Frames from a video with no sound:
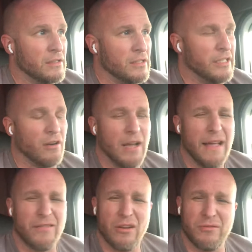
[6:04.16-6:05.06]
You don't
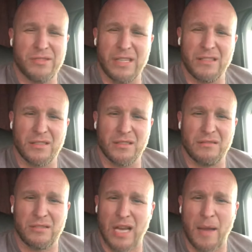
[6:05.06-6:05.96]
have no sense of
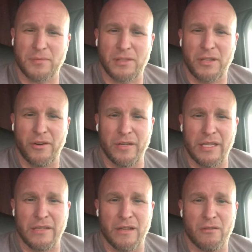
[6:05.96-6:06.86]
job security,
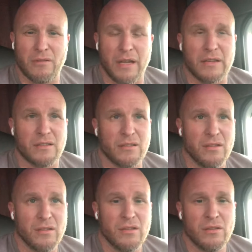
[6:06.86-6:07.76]
you know, like,
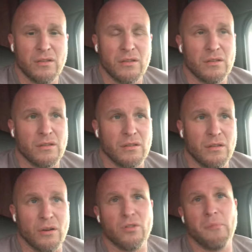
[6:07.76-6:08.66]

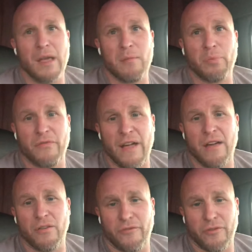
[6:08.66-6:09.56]
you're the main
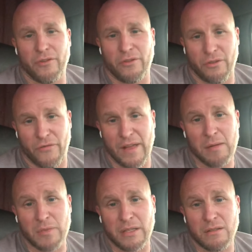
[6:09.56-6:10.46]
provider for your
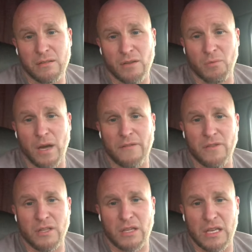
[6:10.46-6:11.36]
family, your wife
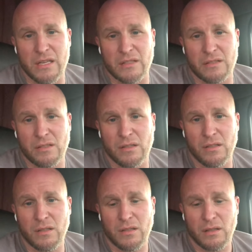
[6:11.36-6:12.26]
and your kids,
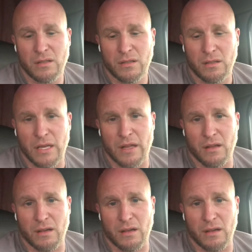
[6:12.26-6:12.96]
and